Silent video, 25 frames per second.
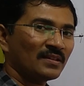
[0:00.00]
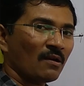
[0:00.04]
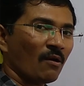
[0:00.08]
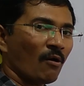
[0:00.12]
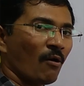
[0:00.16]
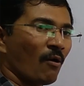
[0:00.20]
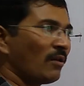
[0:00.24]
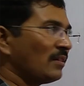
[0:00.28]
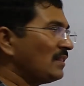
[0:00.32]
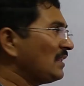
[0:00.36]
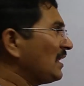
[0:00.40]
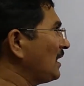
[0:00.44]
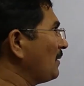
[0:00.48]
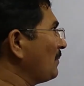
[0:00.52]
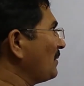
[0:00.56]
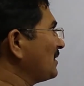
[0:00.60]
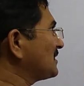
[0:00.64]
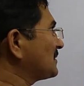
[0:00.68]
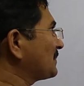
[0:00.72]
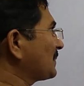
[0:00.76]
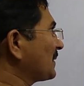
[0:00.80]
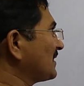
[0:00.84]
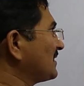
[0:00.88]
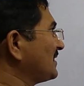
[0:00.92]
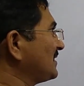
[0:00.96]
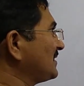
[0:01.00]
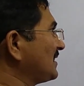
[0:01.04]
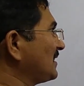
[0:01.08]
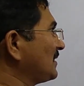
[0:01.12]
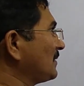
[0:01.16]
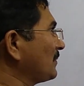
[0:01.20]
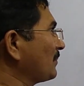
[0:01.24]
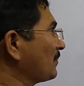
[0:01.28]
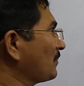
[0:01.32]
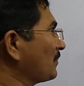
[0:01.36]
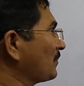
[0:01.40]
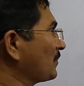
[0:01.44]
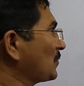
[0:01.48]
All the elements present
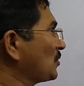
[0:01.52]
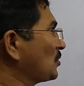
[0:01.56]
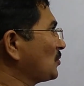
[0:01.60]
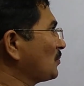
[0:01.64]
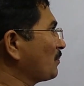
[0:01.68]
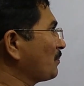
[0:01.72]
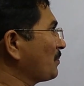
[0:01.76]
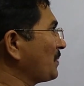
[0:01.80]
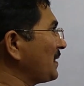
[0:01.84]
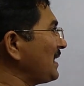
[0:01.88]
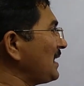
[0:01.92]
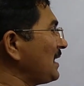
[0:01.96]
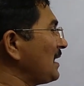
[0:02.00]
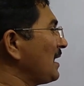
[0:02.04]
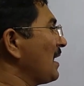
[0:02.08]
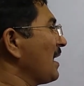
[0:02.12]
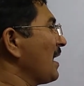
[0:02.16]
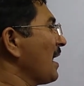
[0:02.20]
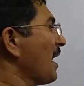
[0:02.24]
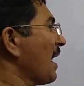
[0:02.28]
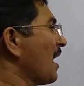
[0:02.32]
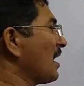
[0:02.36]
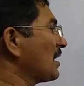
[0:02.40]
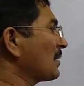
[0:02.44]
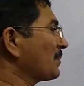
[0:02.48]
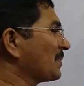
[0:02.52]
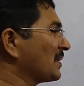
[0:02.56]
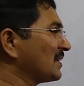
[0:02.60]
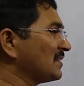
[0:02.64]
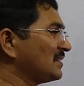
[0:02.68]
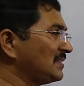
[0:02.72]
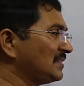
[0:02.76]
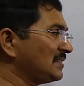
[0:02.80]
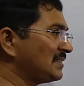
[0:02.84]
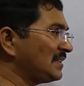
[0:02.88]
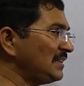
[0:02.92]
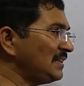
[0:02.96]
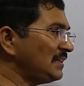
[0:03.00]
in P are
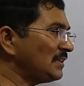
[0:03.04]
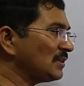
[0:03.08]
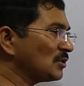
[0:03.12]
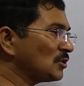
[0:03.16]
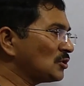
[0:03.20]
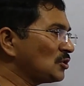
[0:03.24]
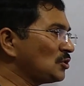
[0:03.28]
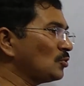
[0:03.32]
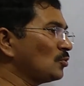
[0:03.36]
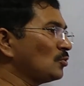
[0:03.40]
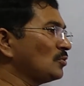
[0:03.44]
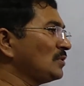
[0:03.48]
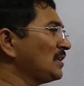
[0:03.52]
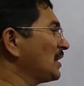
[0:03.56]
present in Q.